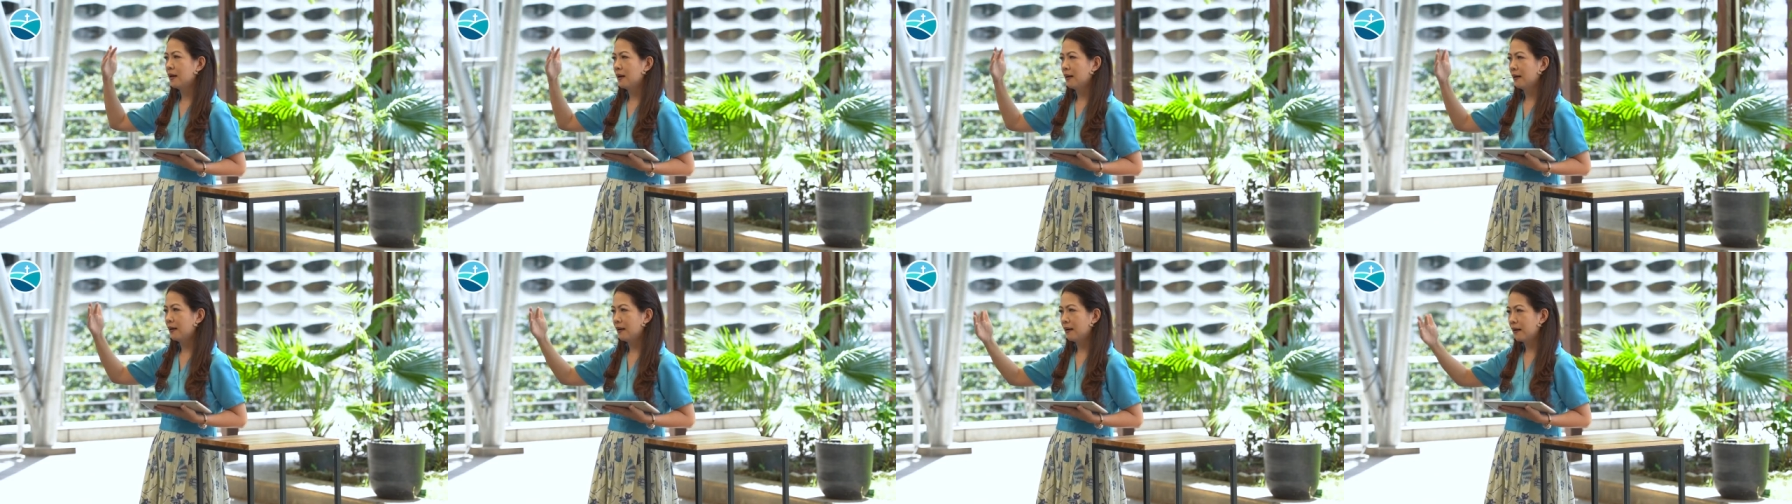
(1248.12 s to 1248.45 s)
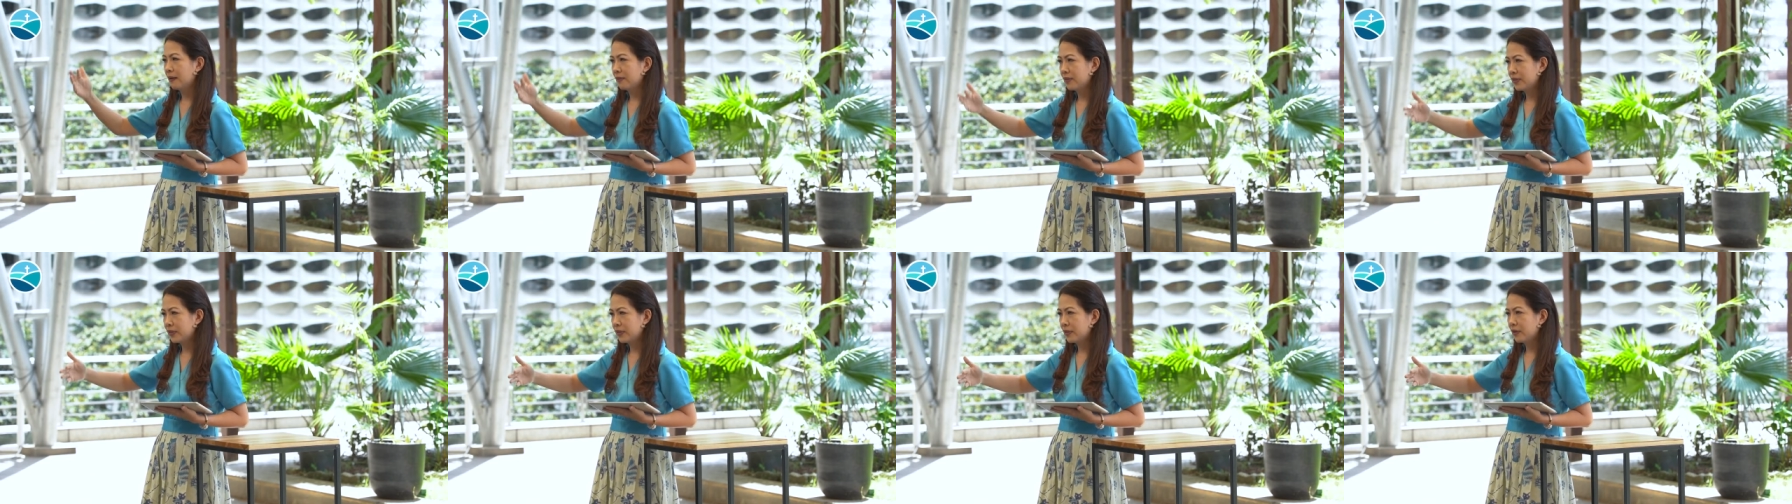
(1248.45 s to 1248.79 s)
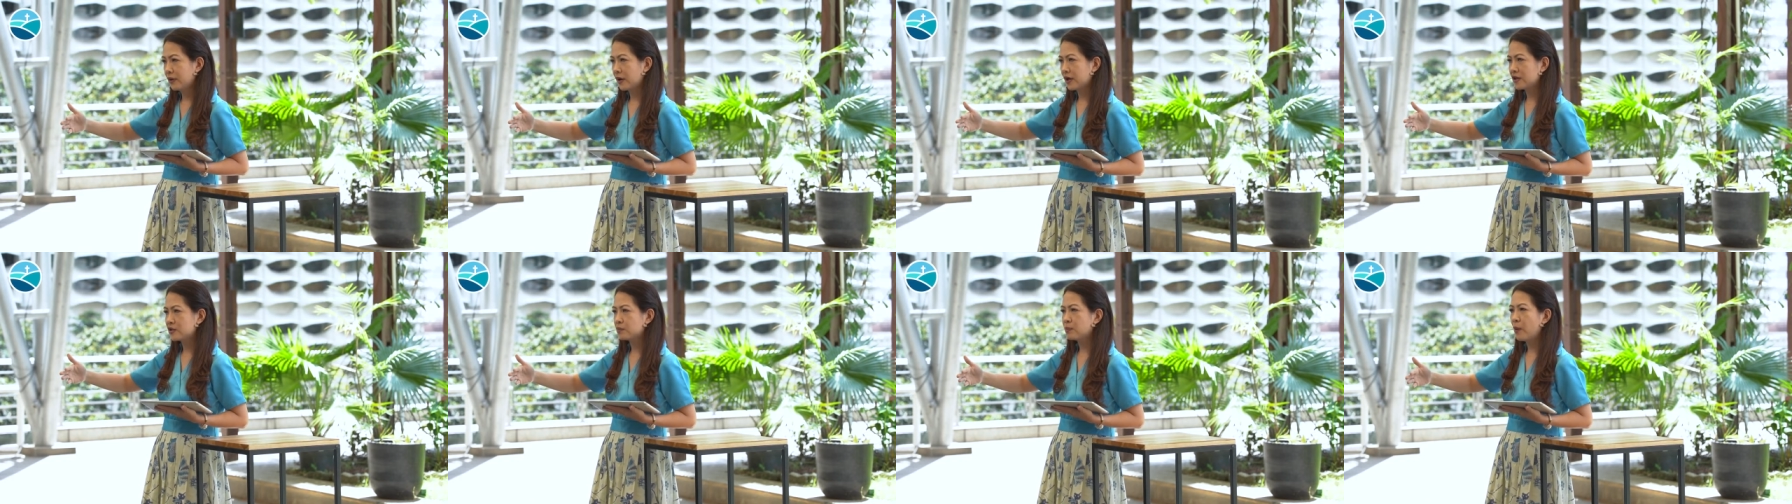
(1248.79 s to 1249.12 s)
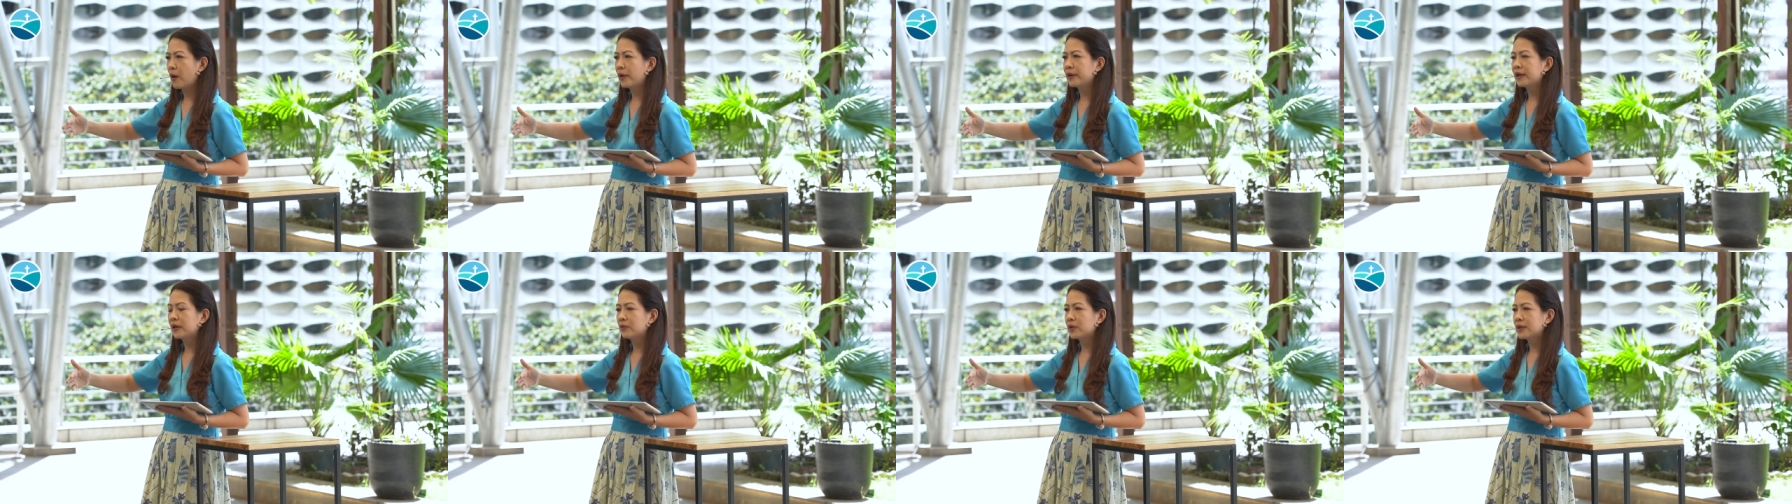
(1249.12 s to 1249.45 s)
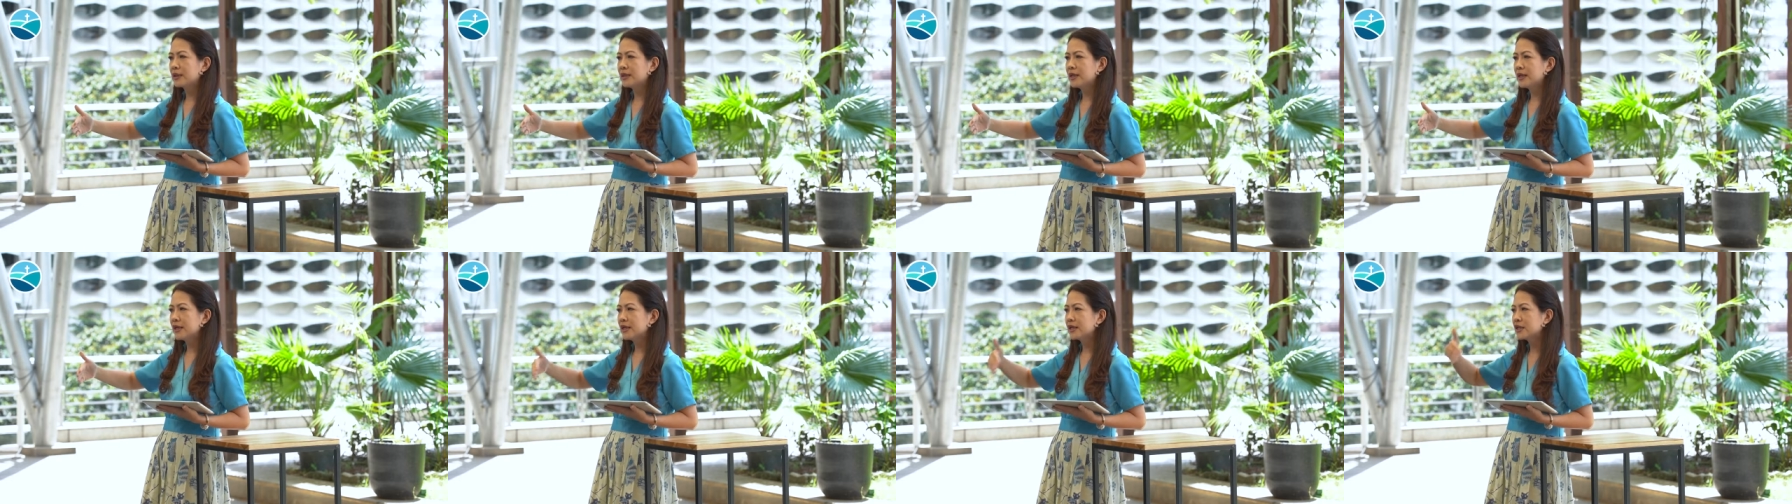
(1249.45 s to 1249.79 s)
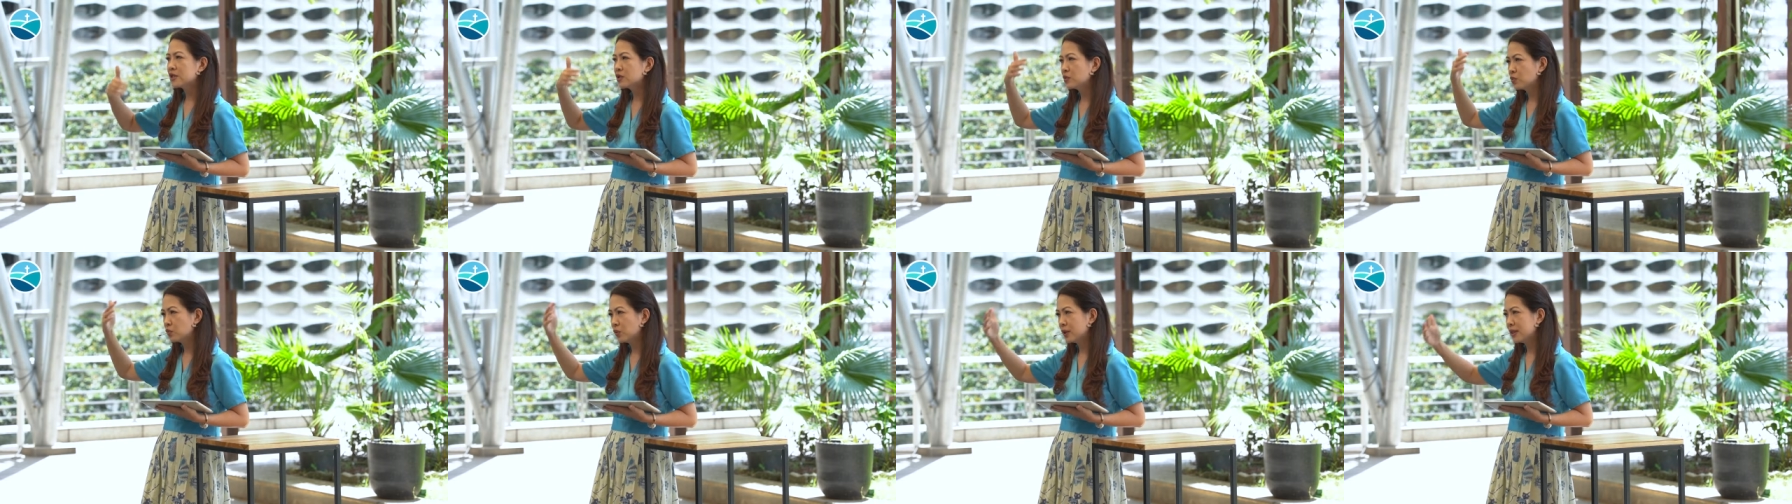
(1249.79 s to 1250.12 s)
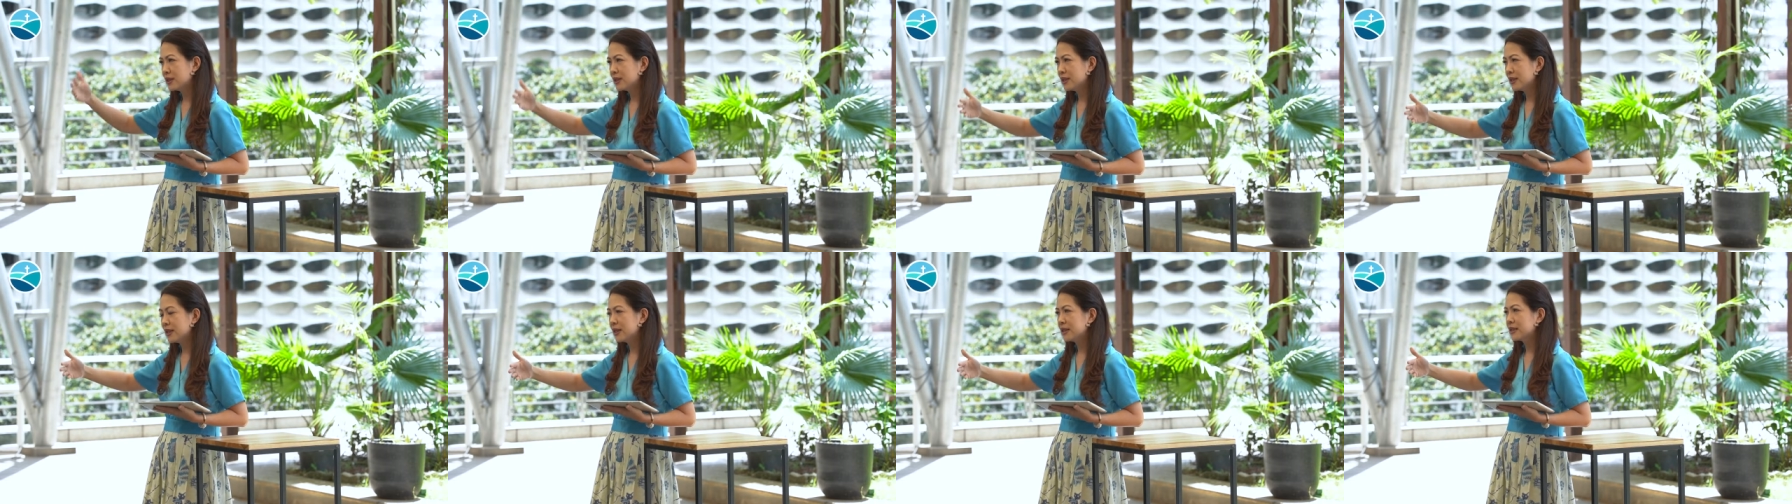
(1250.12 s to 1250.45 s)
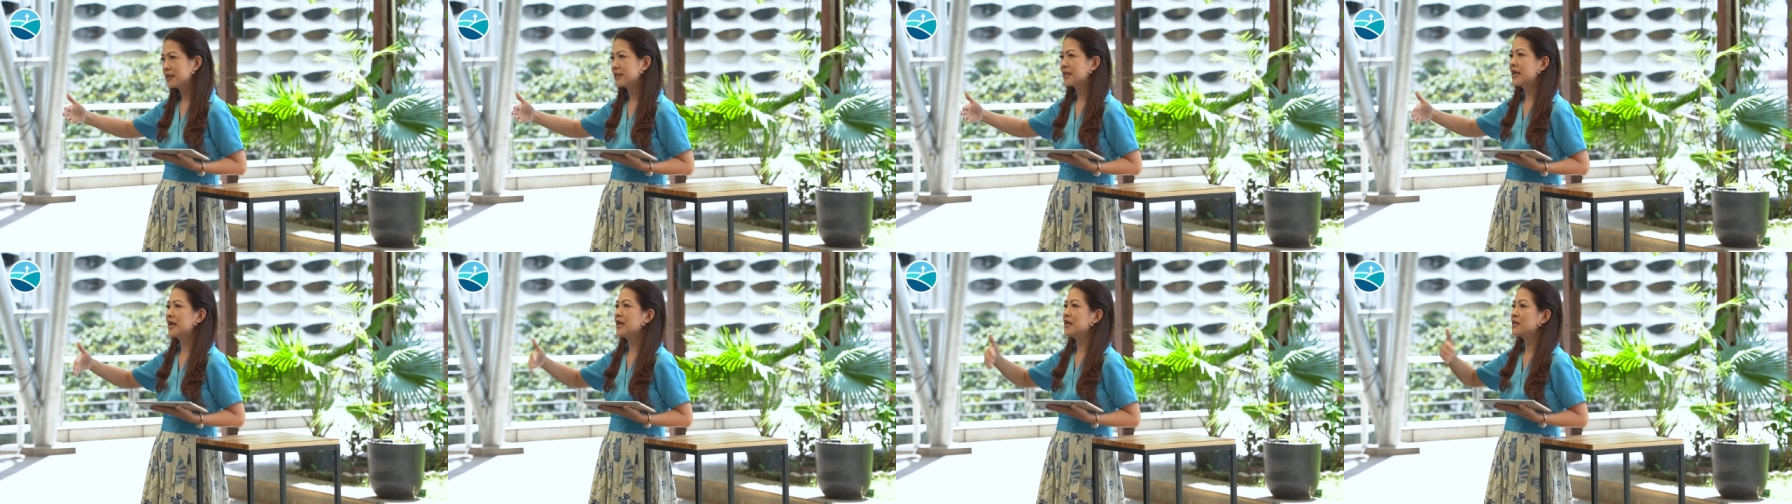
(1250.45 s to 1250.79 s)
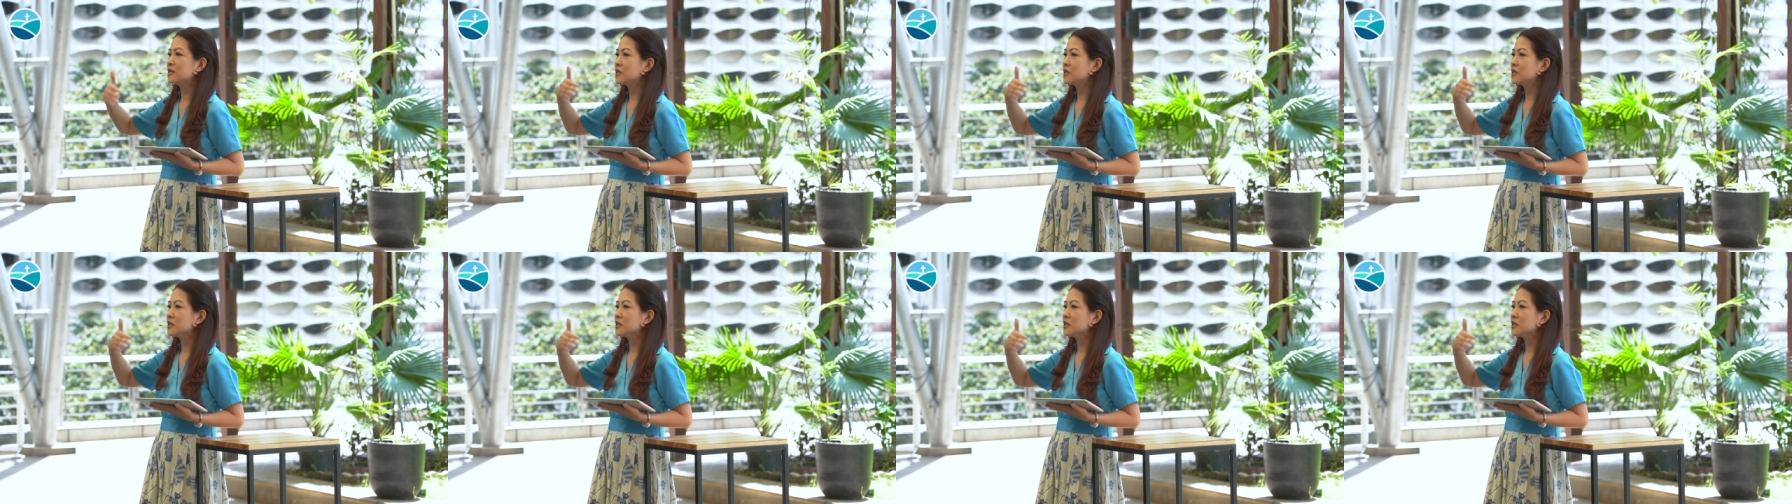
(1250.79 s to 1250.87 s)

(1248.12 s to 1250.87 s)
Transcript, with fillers: uh, responding with this, with this.